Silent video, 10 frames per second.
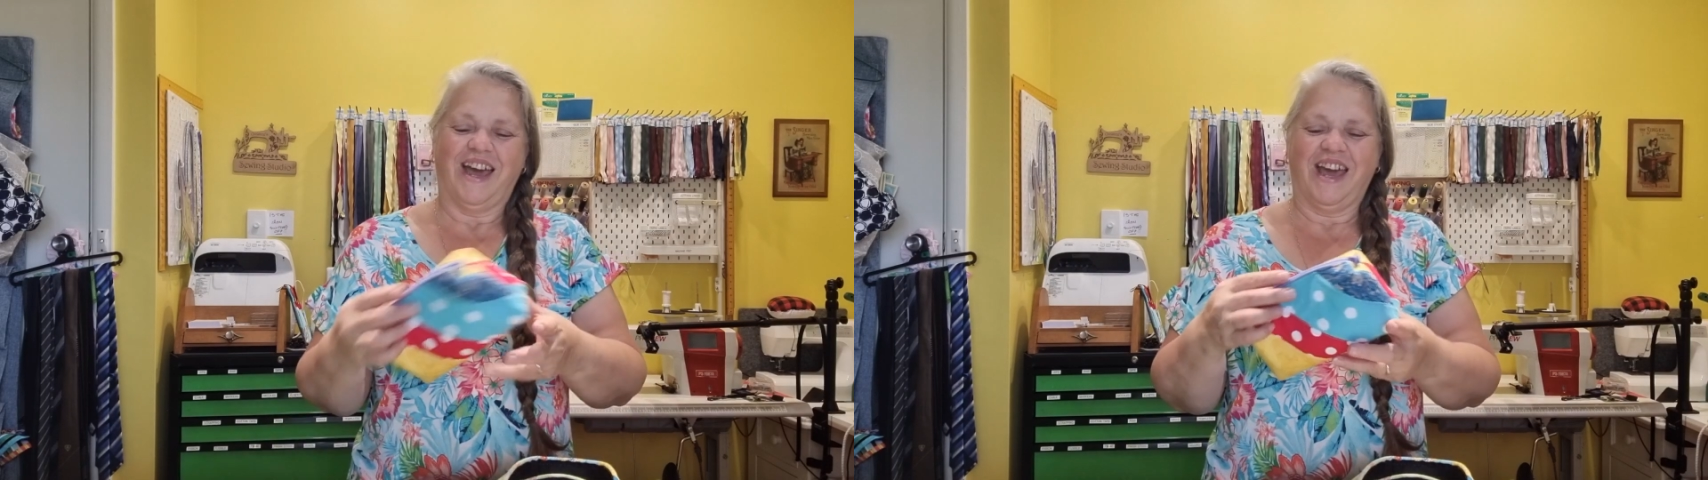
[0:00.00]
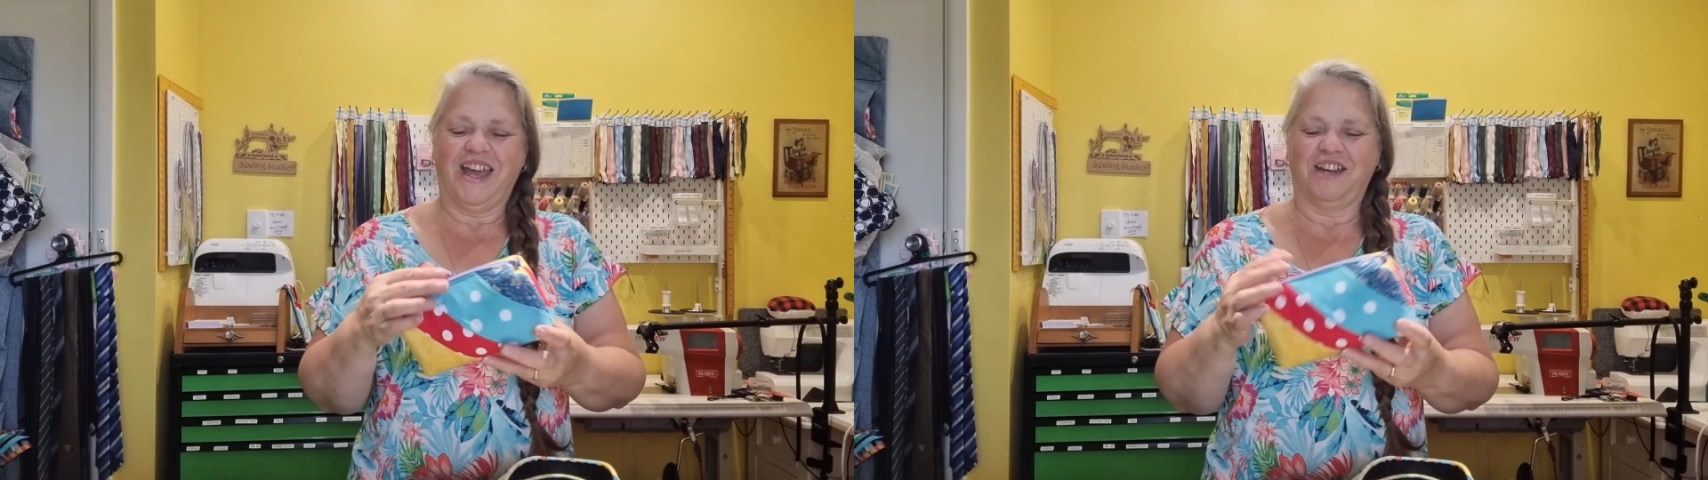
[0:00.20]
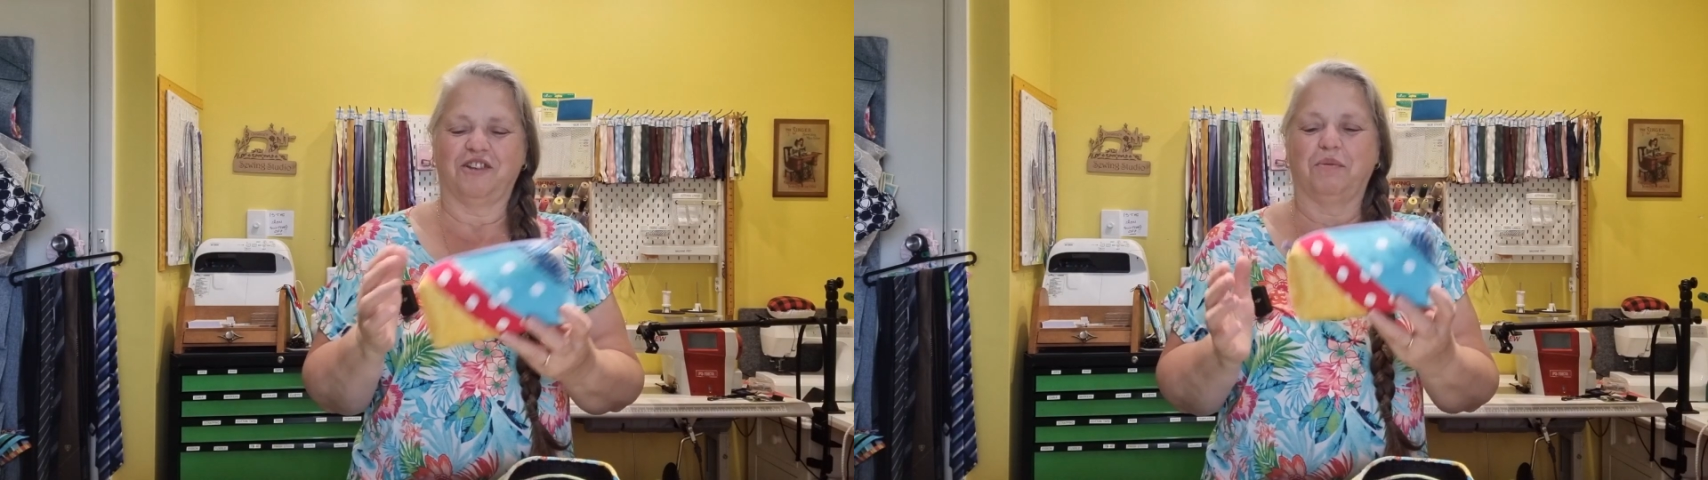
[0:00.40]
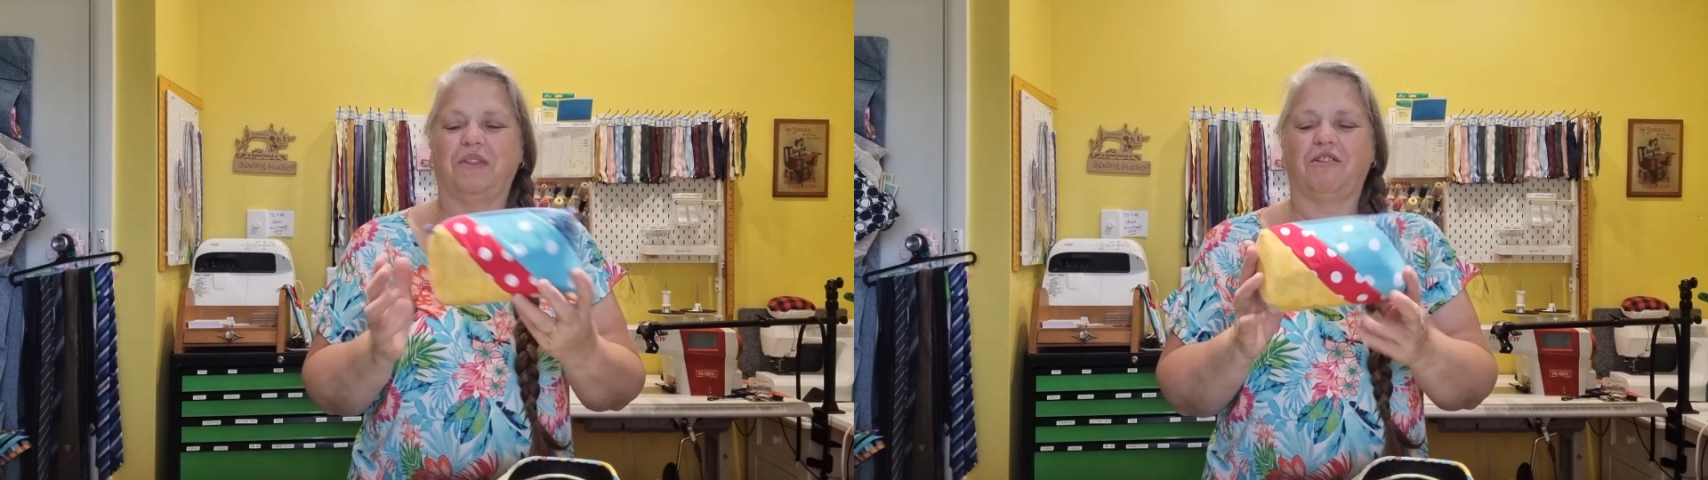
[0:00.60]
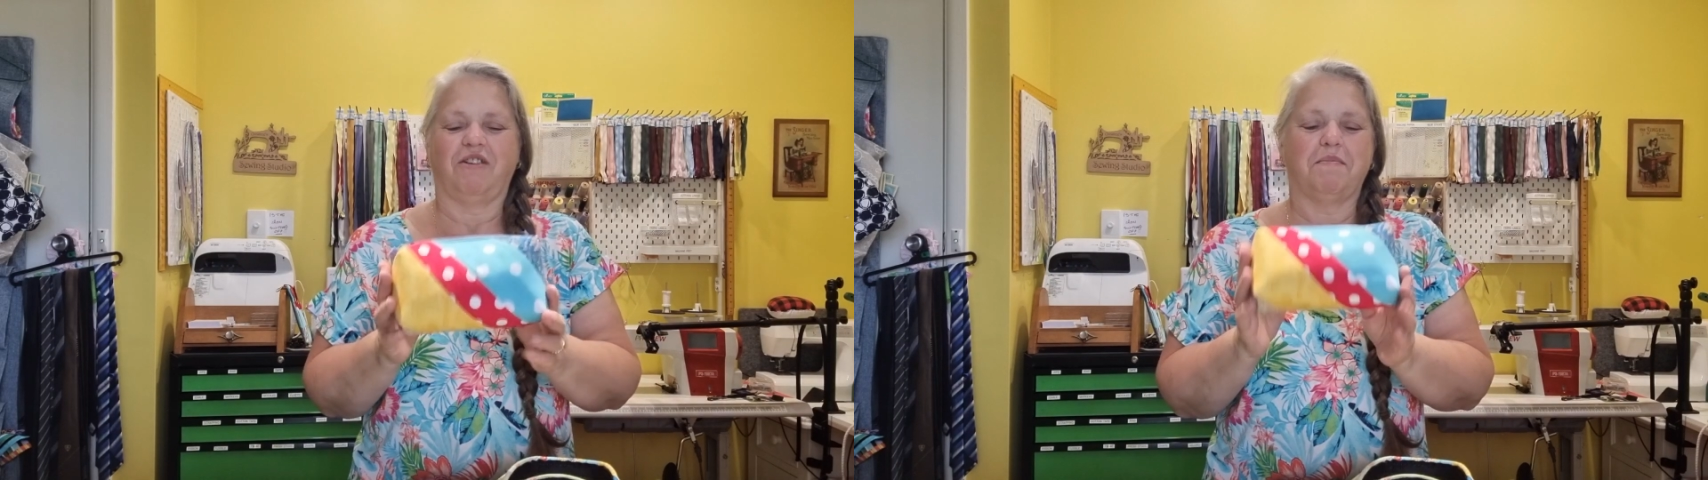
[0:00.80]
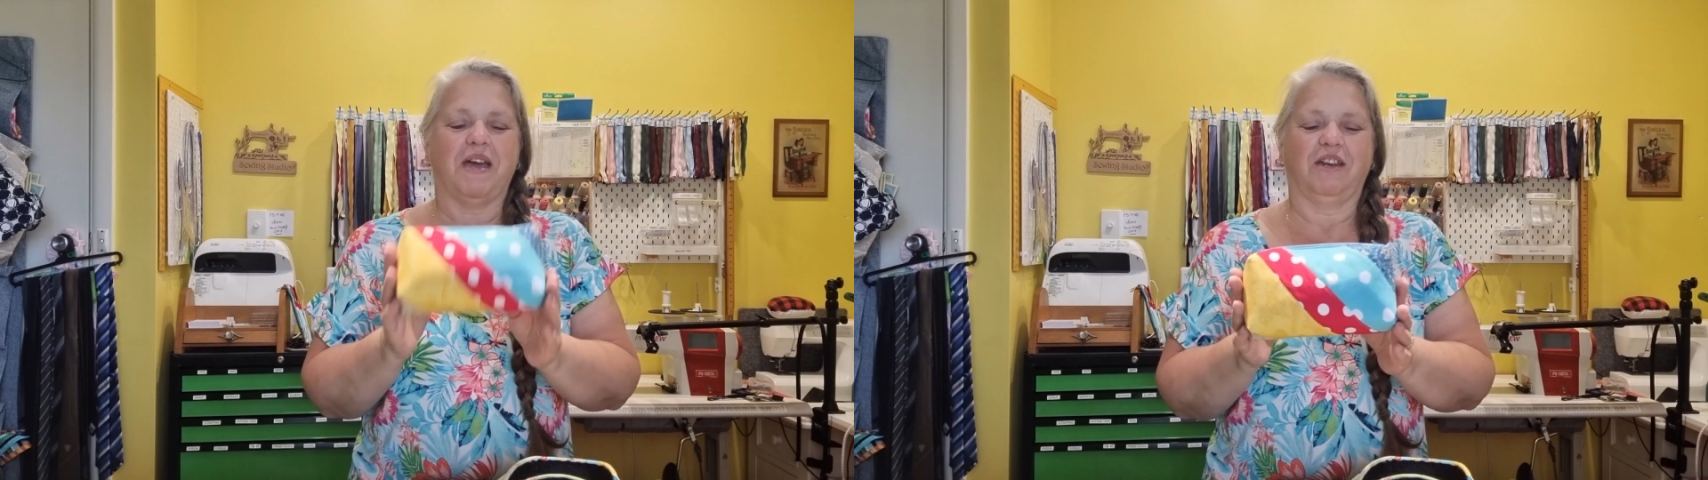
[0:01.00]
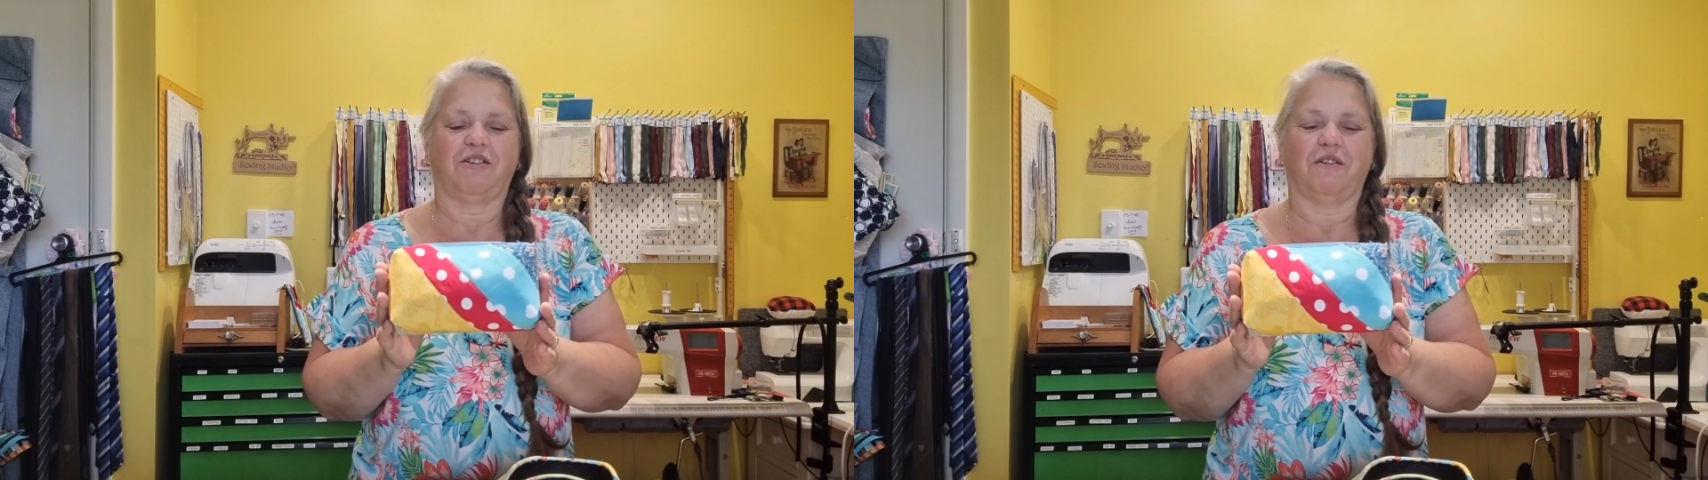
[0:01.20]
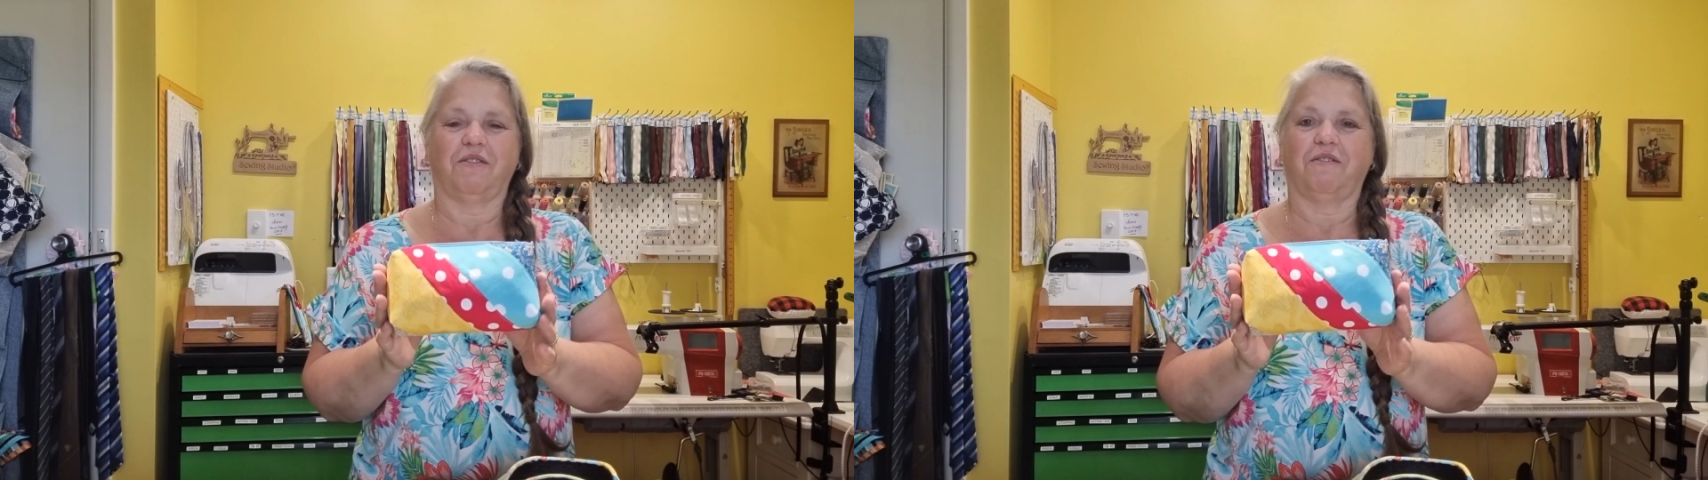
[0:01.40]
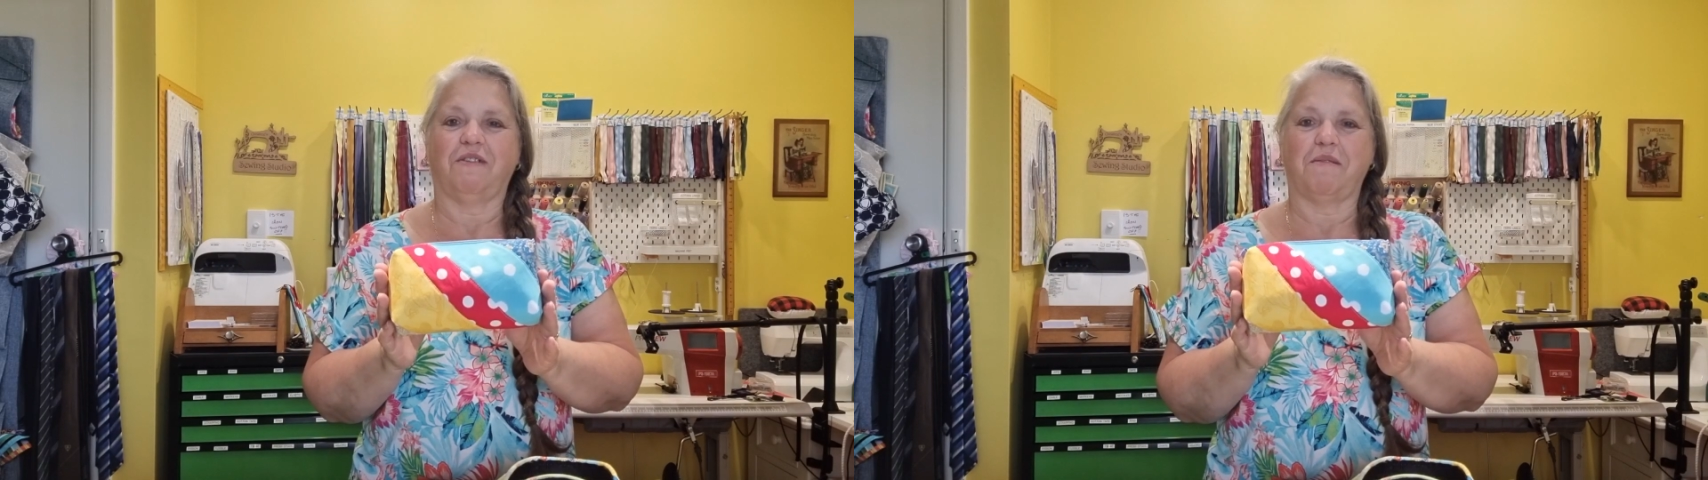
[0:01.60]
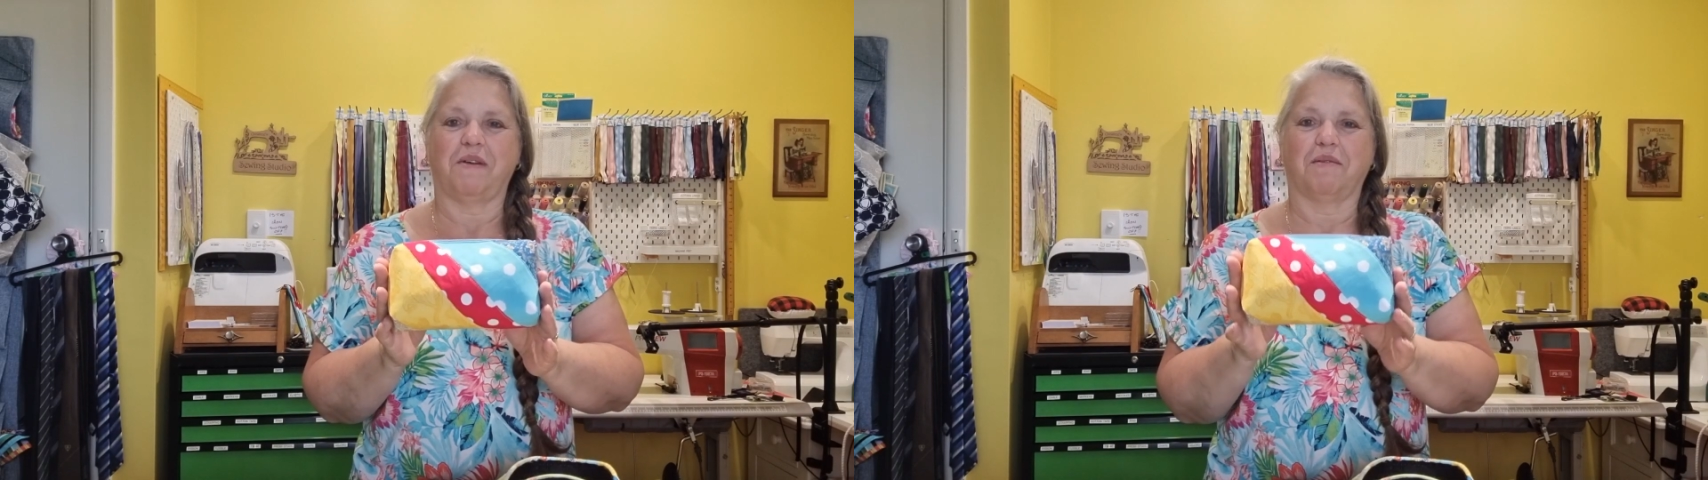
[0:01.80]
And with the remainder of the
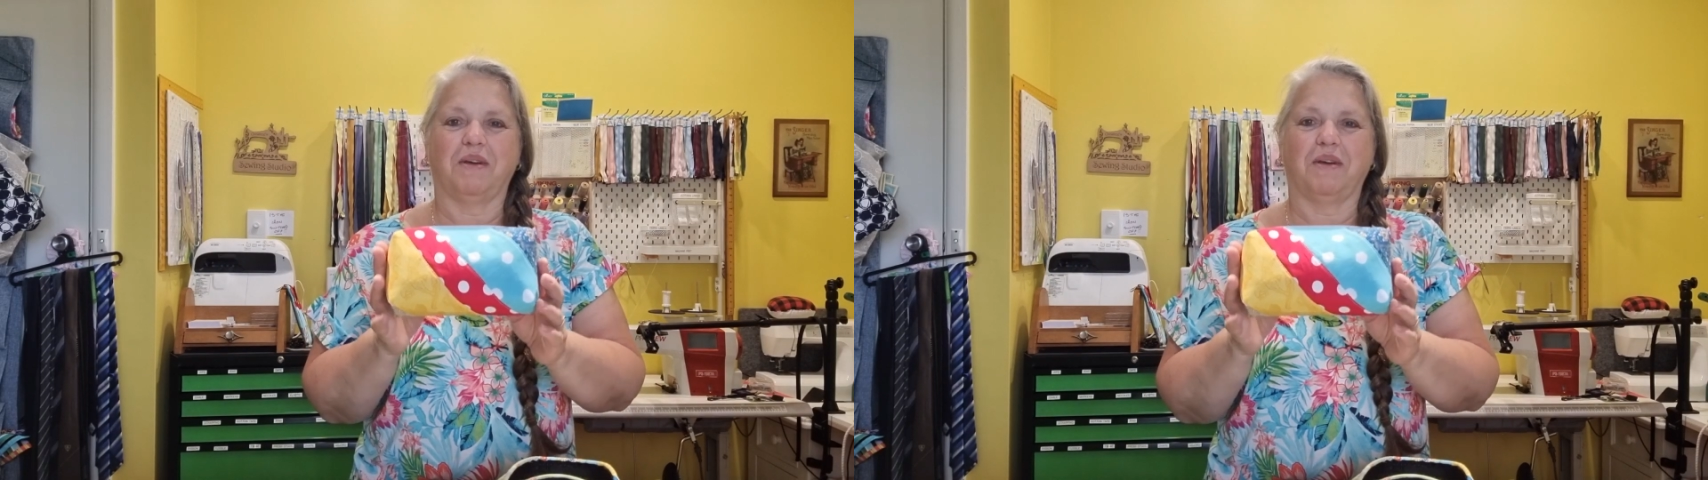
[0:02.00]
fabric,